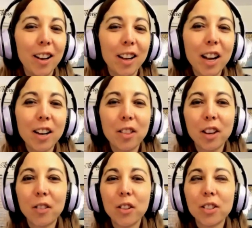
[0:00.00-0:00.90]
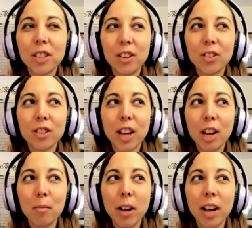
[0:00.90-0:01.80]
I kind of think of the singles
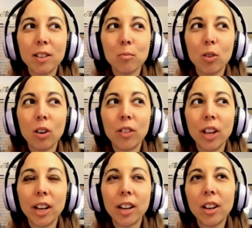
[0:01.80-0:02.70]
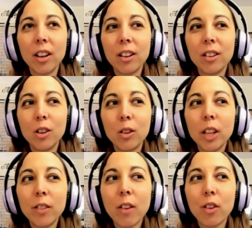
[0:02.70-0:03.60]
game as more of like you could
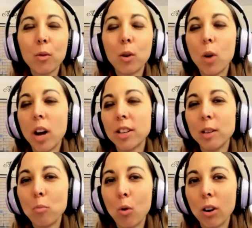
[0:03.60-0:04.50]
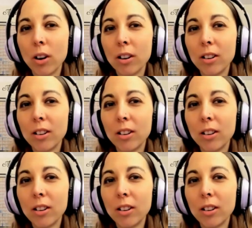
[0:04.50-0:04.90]
leave everyone wanting more.